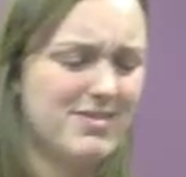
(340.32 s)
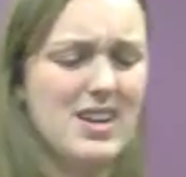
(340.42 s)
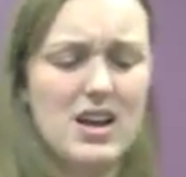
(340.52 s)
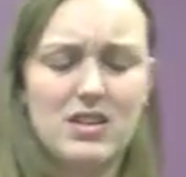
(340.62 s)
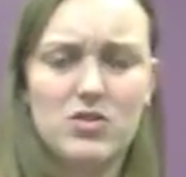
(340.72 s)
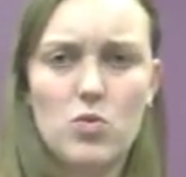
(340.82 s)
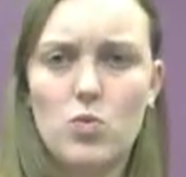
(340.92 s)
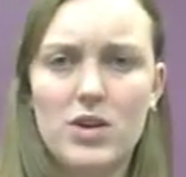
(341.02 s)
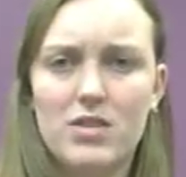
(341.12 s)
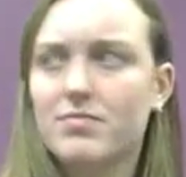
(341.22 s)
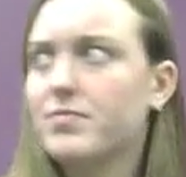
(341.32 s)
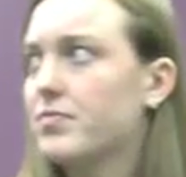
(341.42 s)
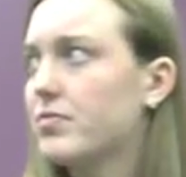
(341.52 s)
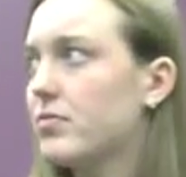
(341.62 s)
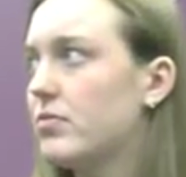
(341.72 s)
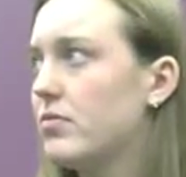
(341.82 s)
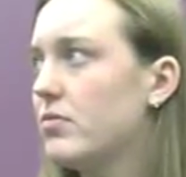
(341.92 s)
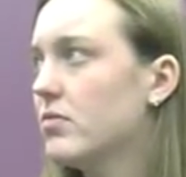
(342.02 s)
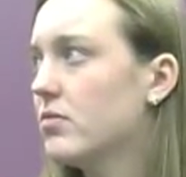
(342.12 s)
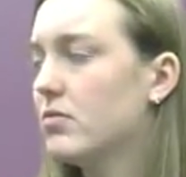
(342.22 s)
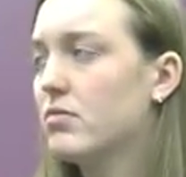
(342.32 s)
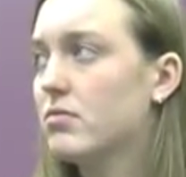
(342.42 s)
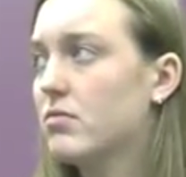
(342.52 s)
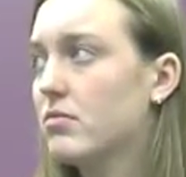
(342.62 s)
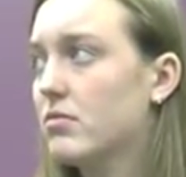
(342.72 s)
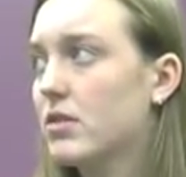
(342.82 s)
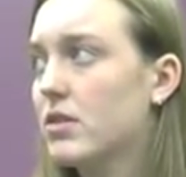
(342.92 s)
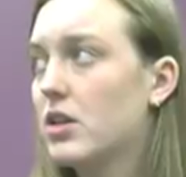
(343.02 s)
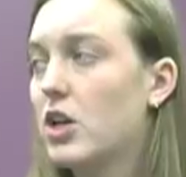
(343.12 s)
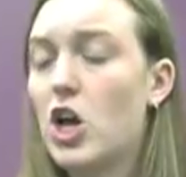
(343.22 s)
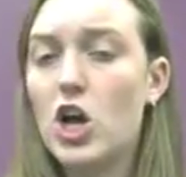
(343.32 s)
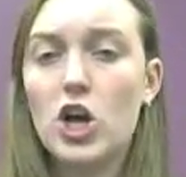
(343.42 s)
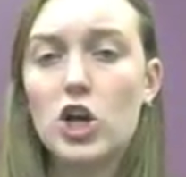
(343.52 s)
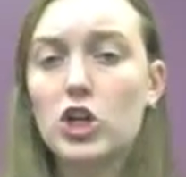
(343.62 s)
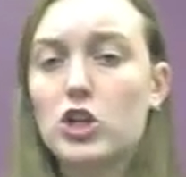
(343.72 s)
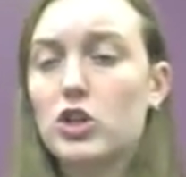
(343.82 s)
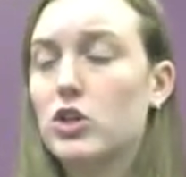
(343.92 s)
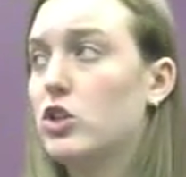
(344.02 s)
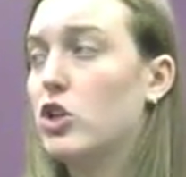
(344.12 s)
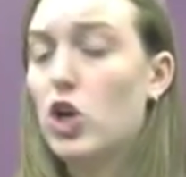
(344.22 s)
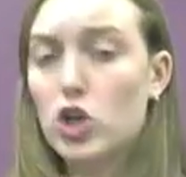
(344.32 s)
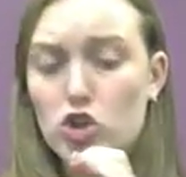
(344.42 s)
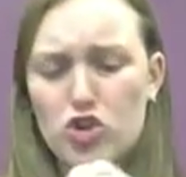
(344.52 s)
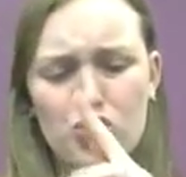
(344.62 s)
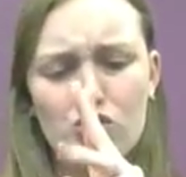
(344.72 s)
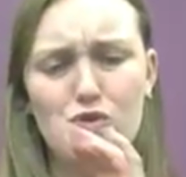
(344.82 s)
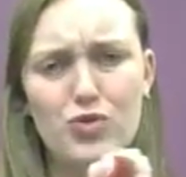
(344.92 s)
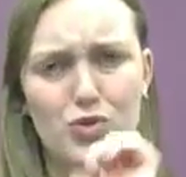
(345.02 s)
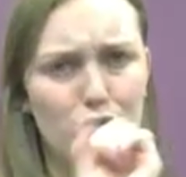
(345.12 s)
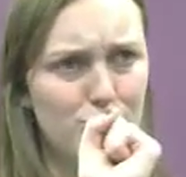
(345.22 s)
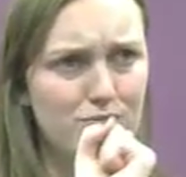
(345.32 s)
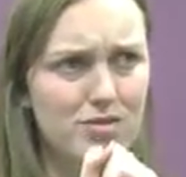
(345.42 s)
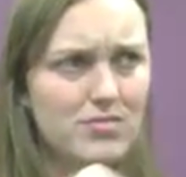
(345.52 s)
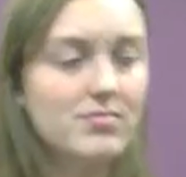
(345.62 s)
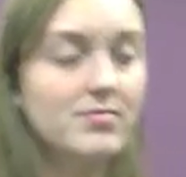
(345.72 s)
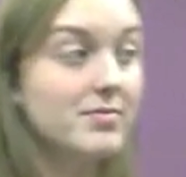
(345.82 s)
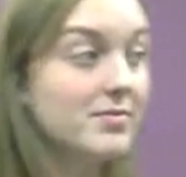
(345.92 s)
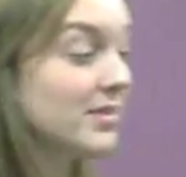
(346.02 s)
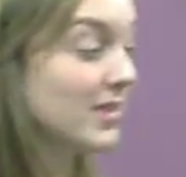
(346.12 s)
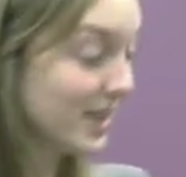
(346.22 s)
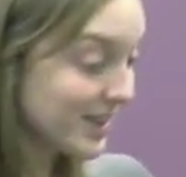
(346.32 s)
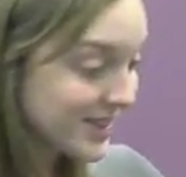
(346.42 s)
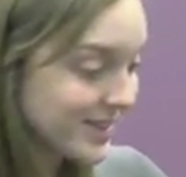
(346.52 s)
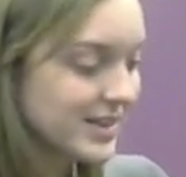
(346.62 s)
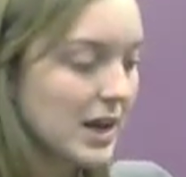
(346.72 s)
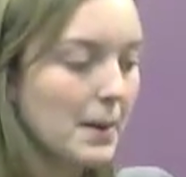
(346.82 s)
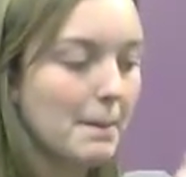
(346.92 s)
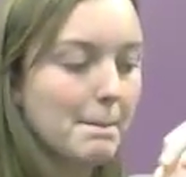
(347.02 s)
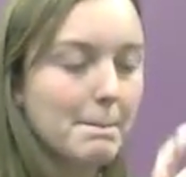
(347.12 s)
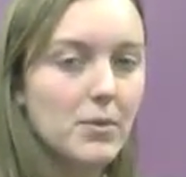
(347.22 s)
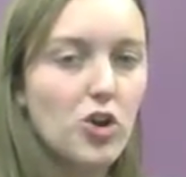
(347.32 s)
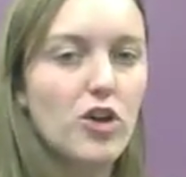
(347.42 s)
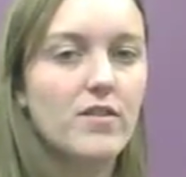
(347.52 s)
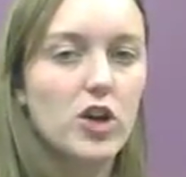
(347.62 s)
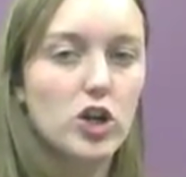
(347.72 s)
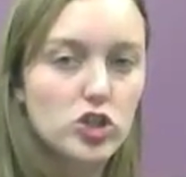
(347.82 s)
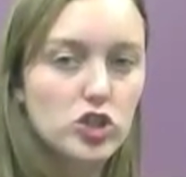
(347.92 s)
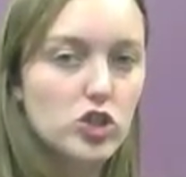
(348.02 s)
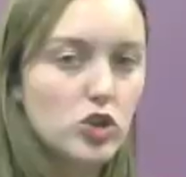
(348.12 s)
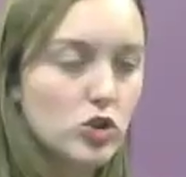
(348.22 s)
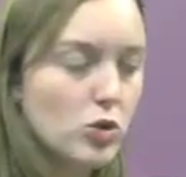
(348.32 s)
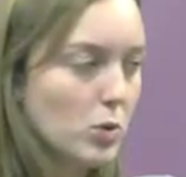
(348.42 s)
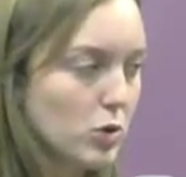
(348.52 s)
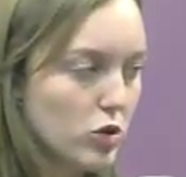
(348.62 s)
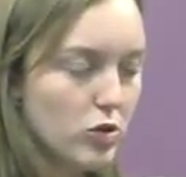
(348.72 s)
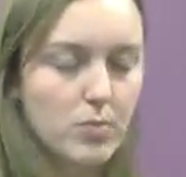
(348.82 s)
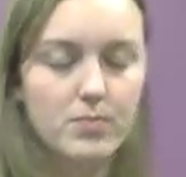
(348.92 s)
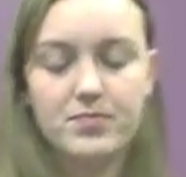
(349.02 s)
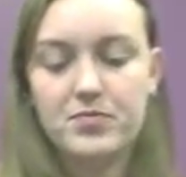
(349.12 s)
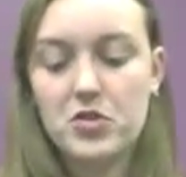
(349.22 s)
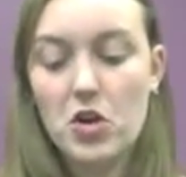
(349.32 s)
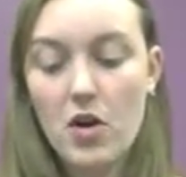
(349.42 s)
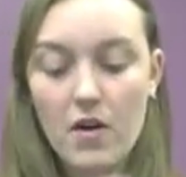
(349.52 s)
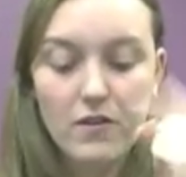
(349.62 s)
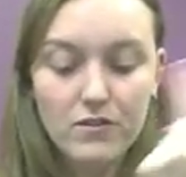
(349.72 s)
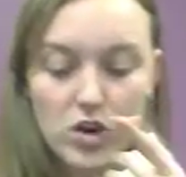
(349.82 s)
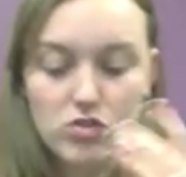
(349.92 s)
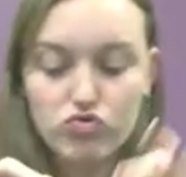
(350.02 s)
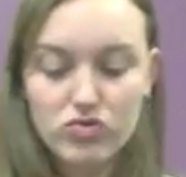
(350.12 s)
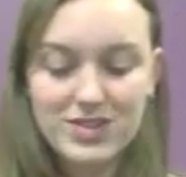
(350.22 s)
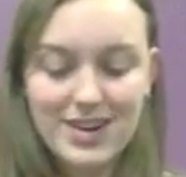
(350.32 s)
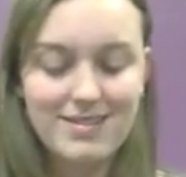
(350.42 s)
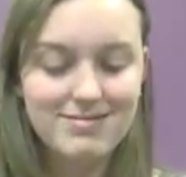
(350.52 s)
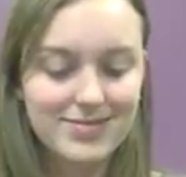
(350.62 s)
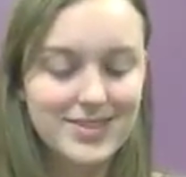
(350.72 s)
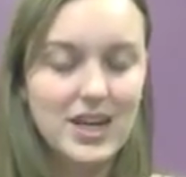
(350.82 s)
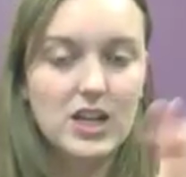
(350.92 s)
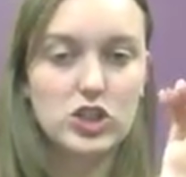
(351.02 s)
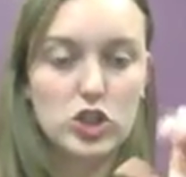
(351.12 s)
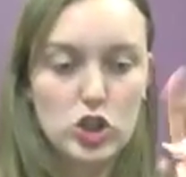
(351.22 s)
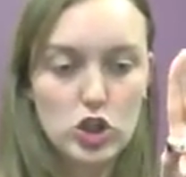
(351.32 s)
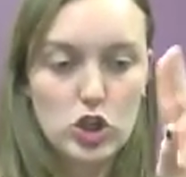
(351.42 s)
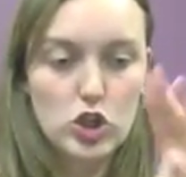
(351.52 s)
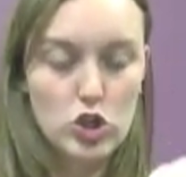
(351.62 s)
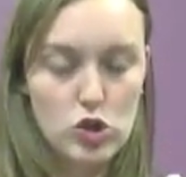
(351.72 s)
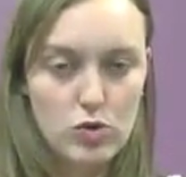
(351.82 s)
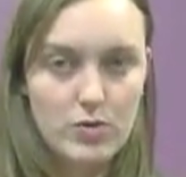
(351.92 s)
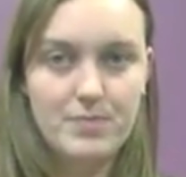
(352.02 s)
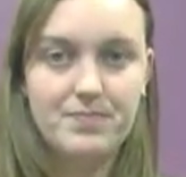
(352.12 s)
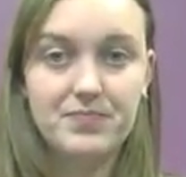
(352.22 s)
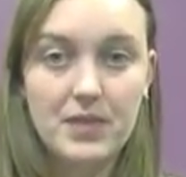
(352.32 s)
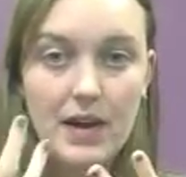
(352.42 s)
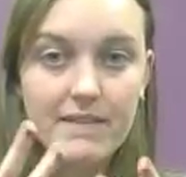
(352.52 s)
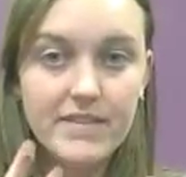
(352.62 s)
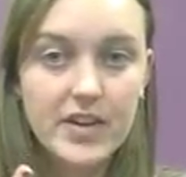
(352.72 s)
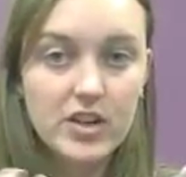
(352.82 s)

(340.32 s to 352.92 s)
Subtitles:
There you go, good for you, perfect. Fill it with cubes. So you decide what size cube you want, and then you just start packing them in there, layer by layer by layer.